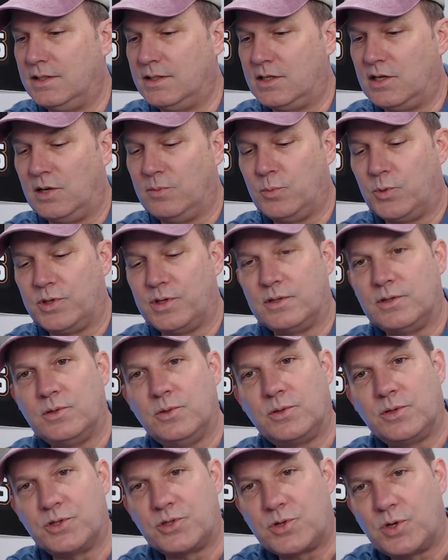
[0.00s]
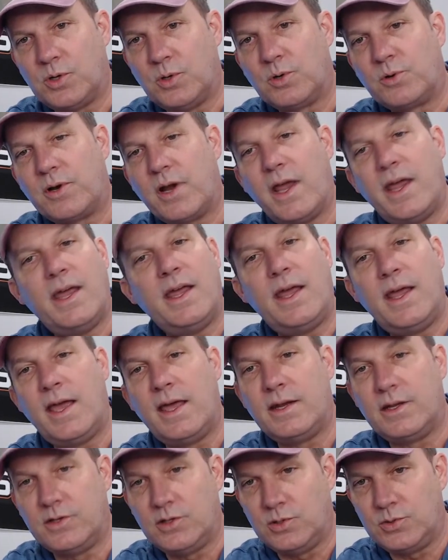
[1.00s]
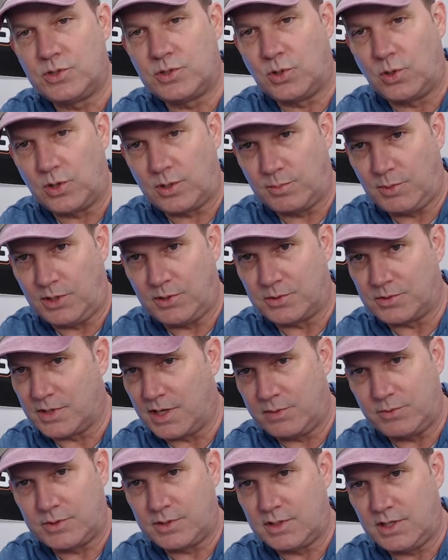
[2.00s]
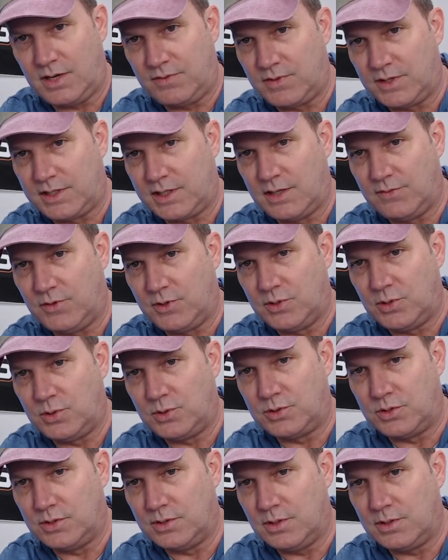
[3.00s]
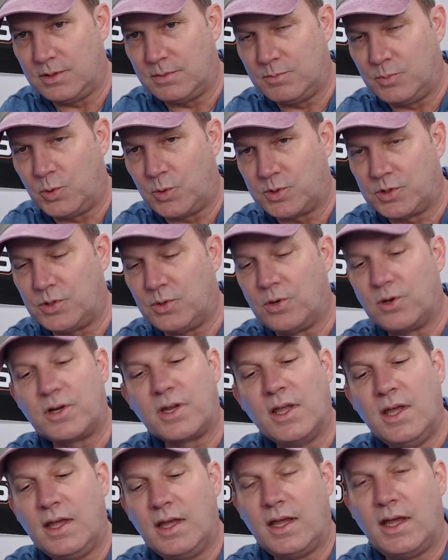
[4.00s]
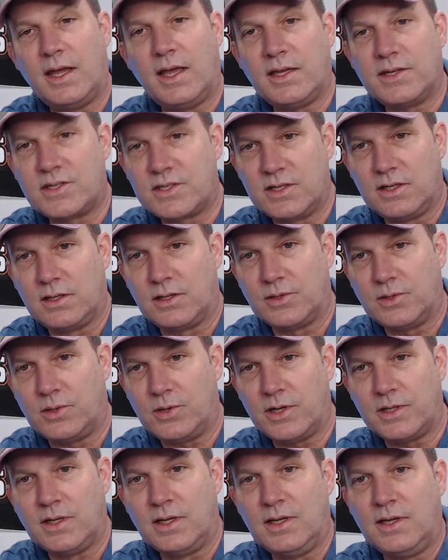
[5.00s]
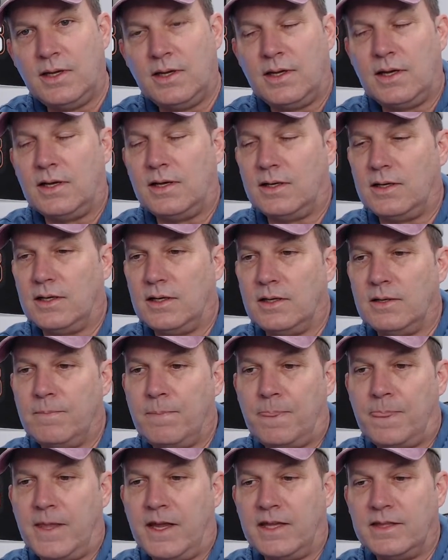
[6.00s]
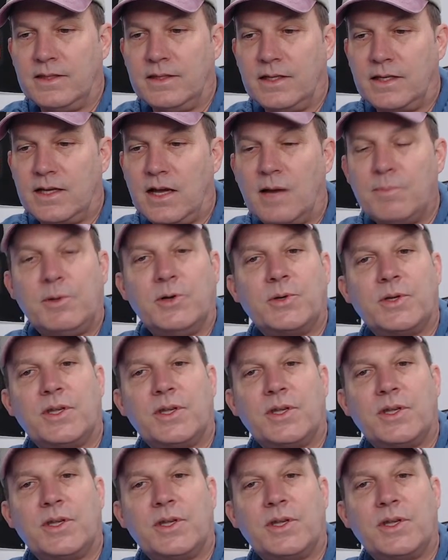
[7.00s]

come with a new controller and a new torque motor. That would definitely give you more torque and solenoid. And the combo